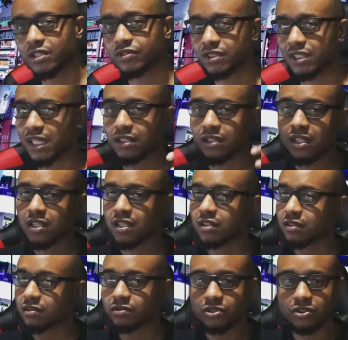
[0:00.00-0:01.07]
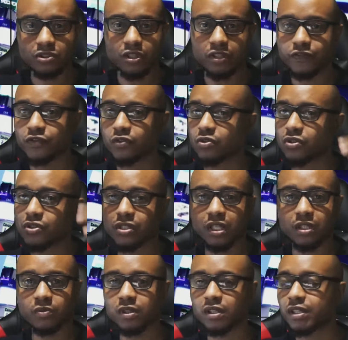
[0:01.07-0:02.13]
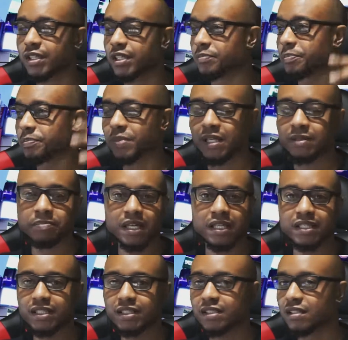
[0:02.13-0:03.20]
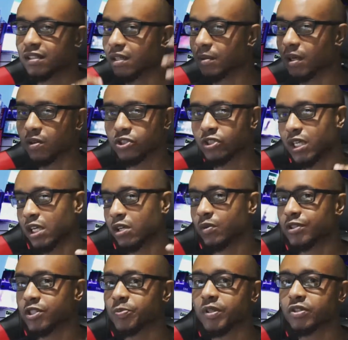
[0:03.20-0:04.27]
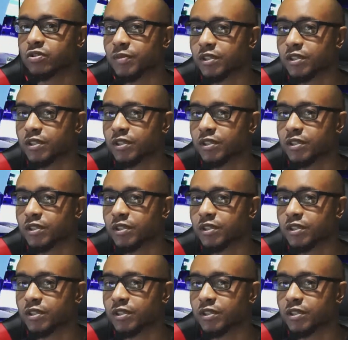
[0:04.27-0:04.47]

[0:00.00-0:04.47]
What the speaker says: And confused and worried and panicked, but I don't want to spend